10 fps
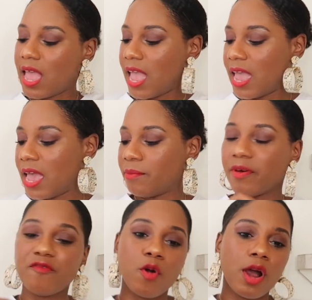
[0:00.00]
and
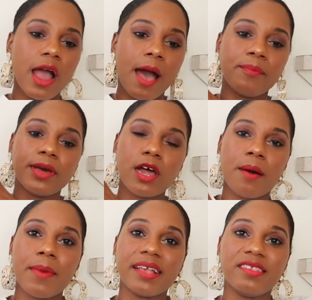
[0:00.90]
before I put
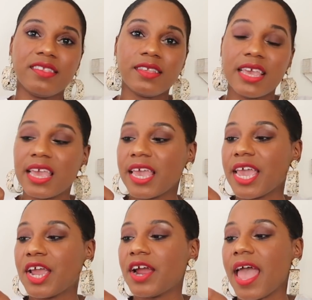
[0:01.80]
on my
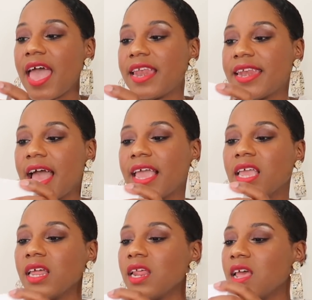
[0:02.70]
skincare at
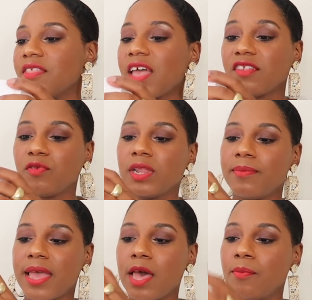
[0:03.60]
night that's really
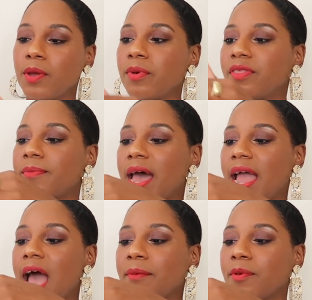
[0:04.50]
been helping with my
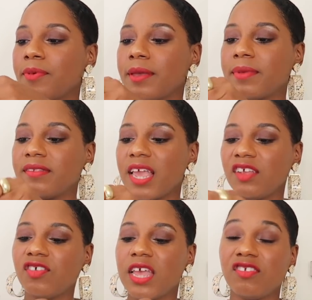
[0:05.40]

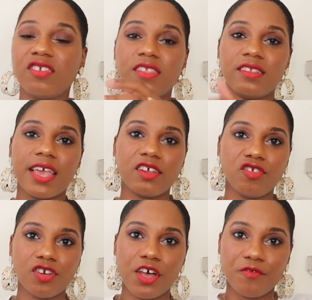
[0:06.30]
hyperpigmentation and just the
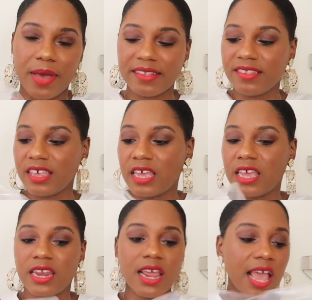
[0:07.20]
texture of my
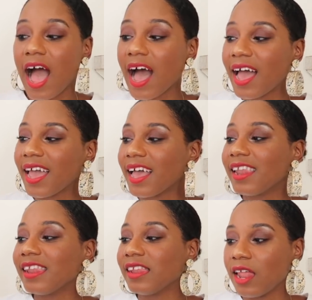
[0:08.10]
skin i
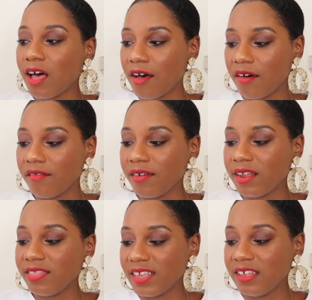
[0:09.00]
love
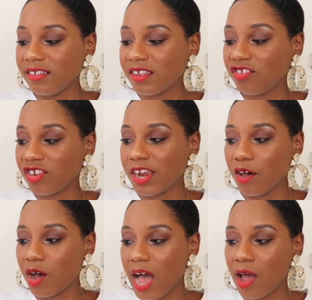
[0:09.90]
these
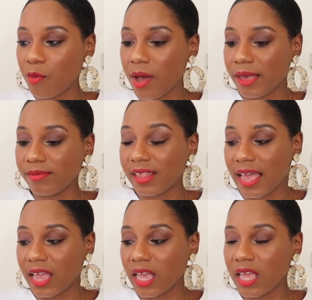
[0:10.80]
chanel cotton wipes
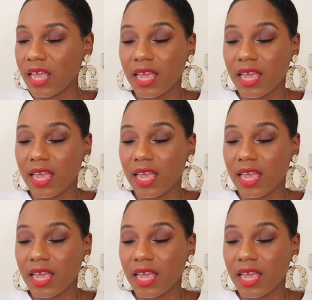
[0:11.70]
like